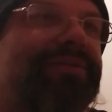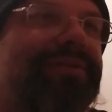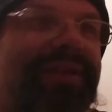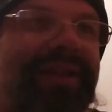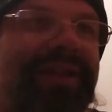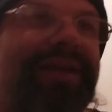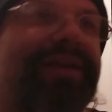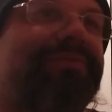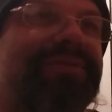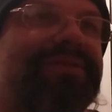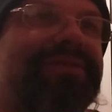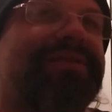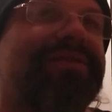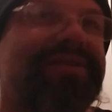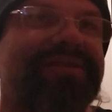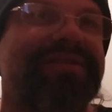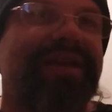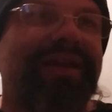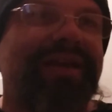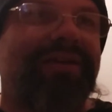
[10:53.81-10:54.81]
in the
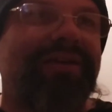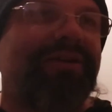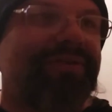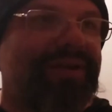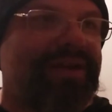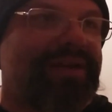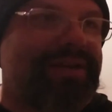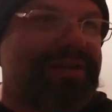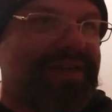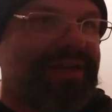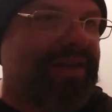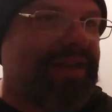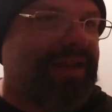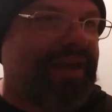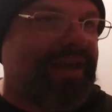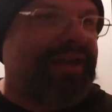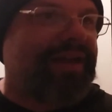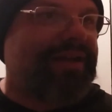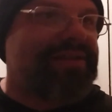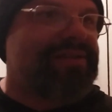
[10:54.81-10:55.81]
friggin' uh,
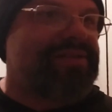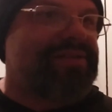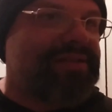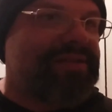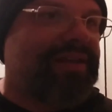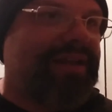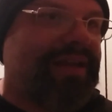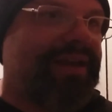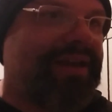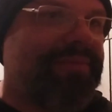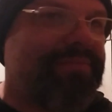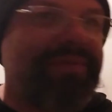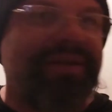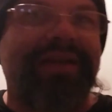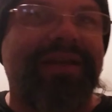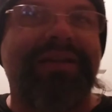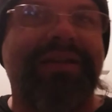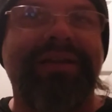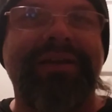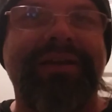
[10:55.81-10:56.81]

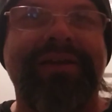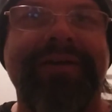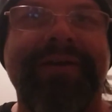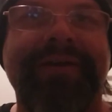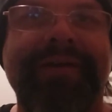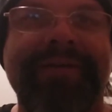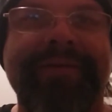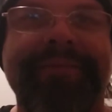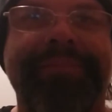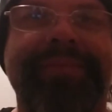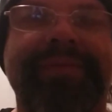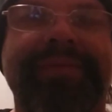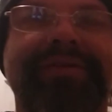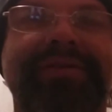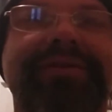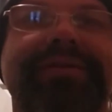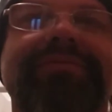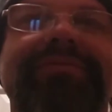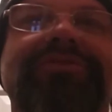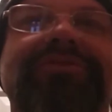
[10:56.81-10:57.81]
yeah, he's like, oh,
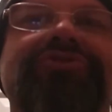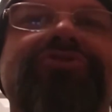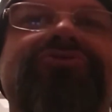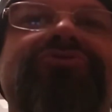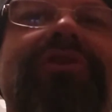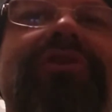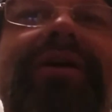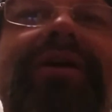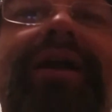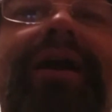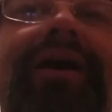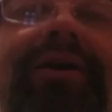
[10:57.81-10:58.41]
and my wife's like, oh,